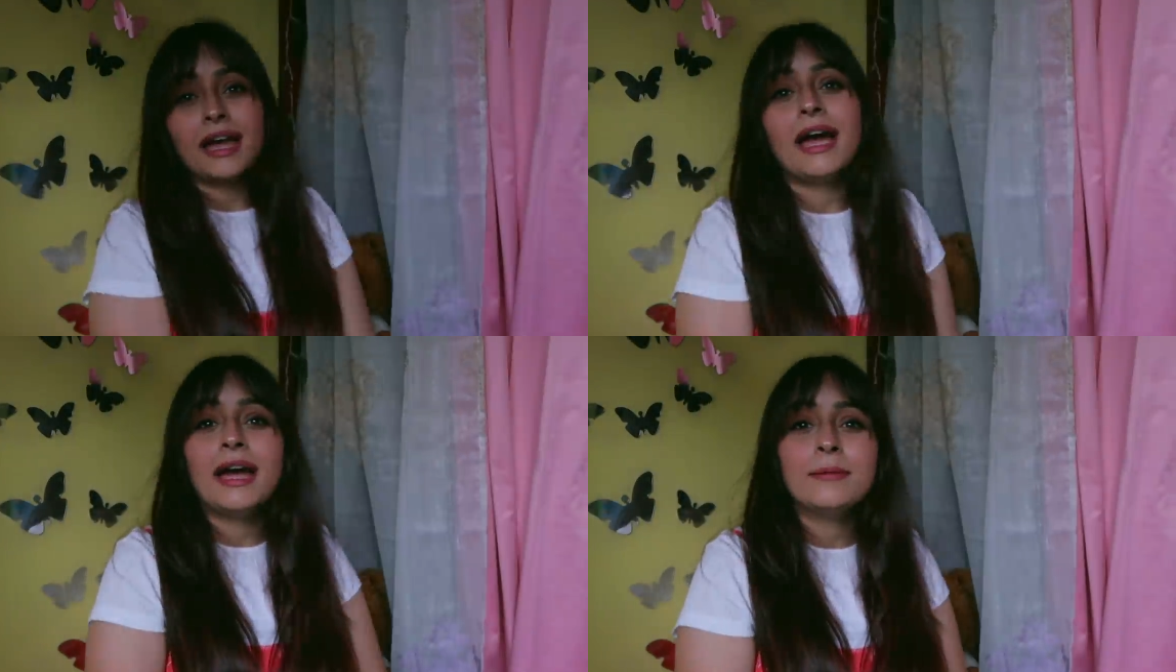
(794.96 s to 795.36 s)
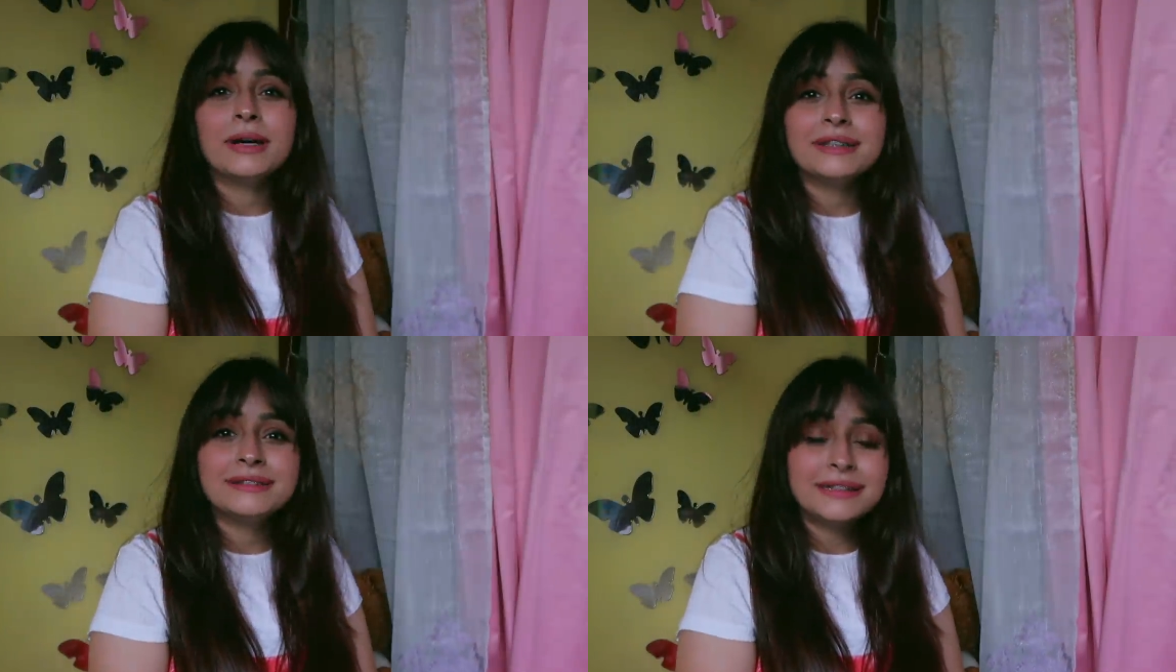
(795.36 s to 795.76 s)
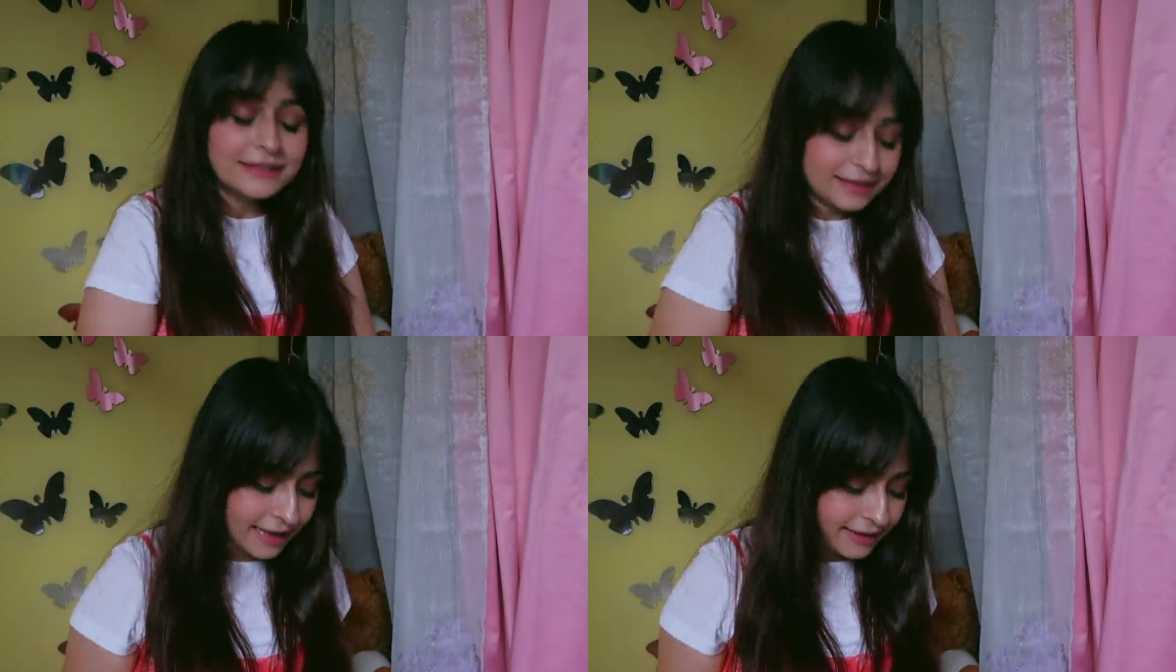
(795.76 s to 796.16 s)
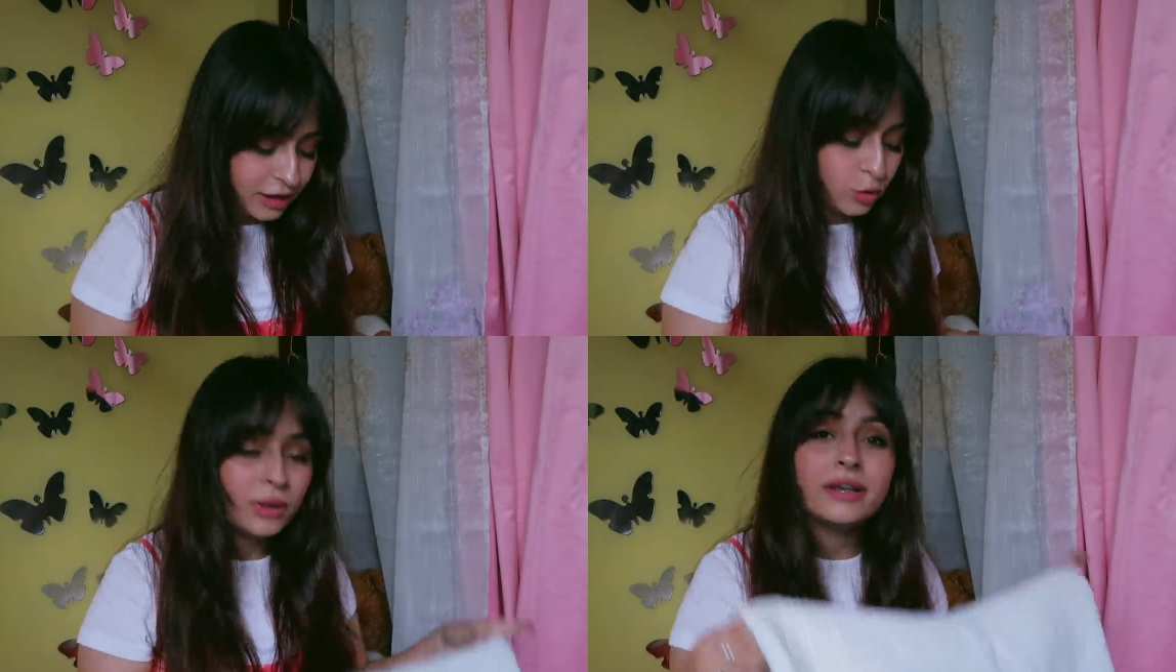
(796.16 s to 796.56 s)
it, uh, but till
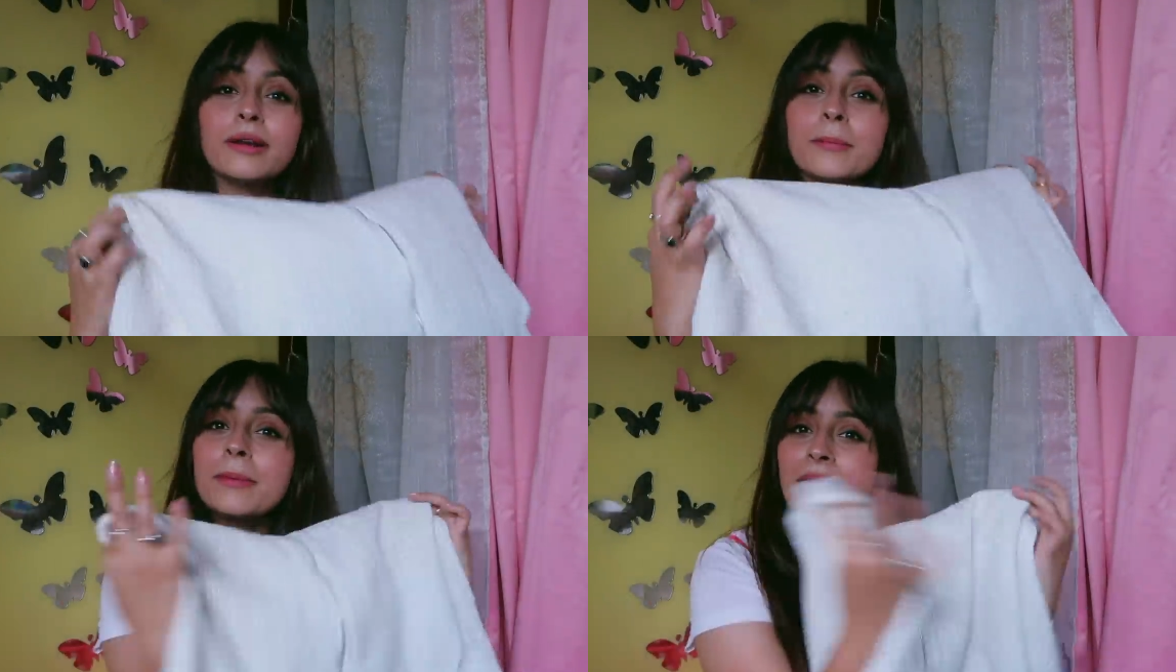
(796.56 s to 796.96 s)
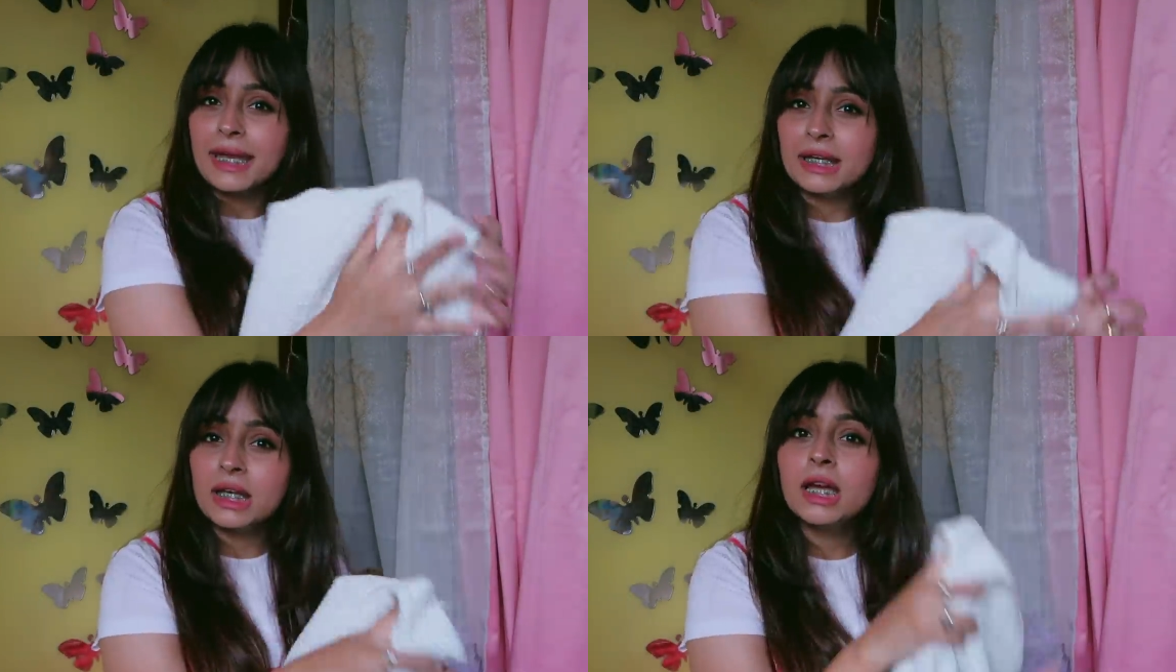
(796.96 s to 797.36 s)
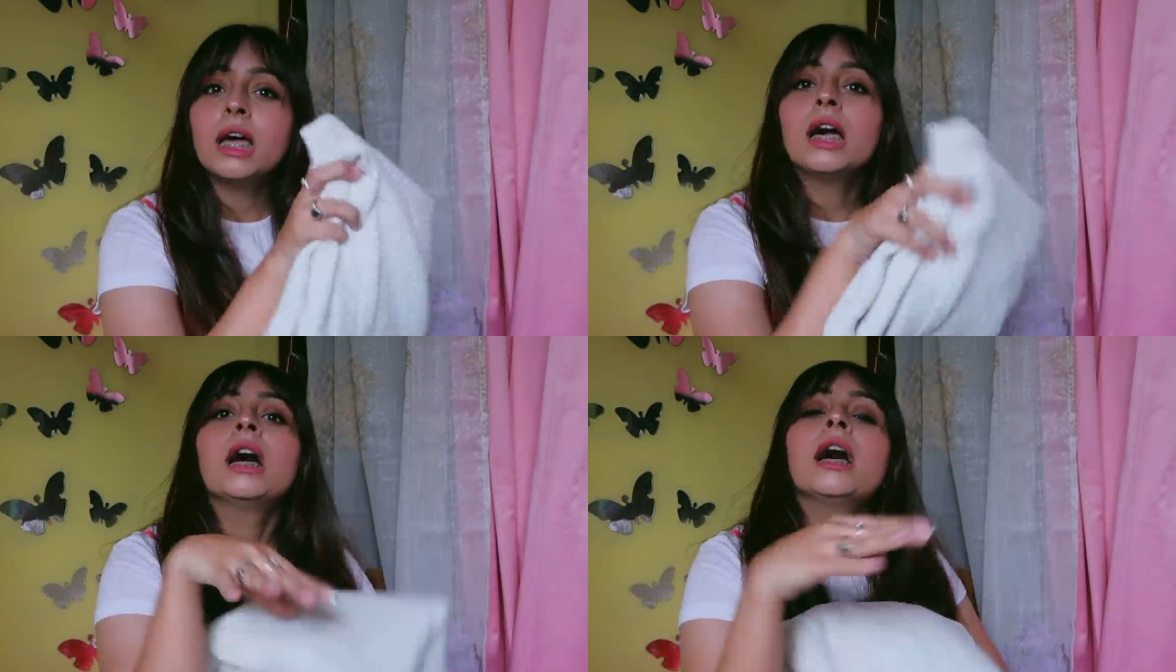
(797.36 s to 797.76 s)
then it will remain